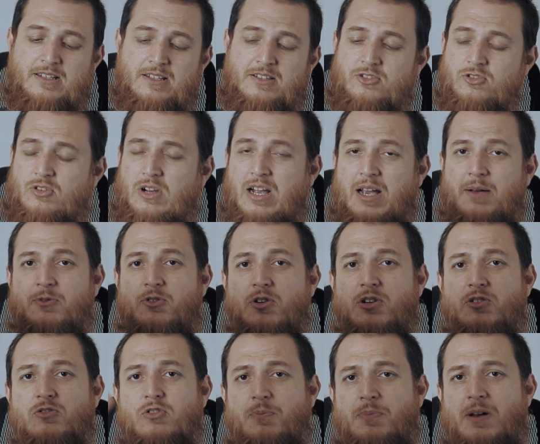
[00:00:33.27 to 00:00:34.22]
So I'm
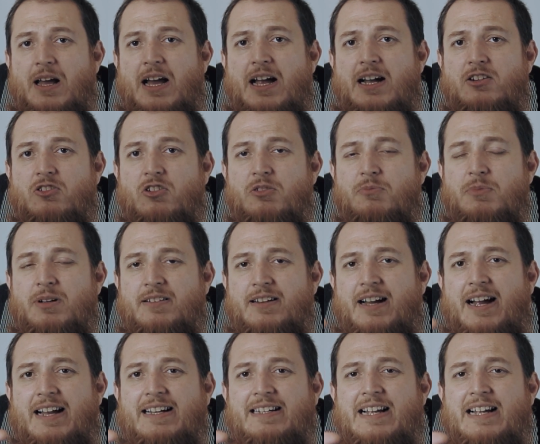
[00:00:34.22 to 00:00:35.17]
going to apply it on my
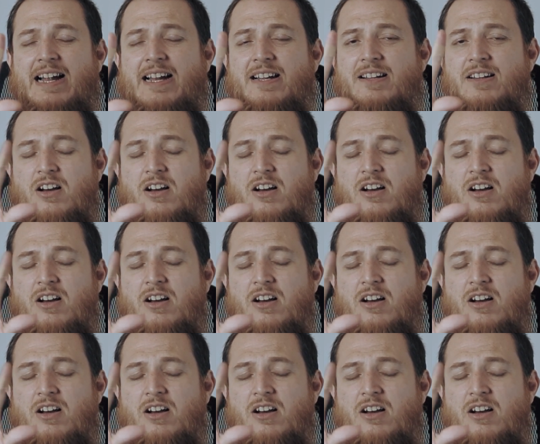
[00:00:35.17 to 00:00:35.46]
right hand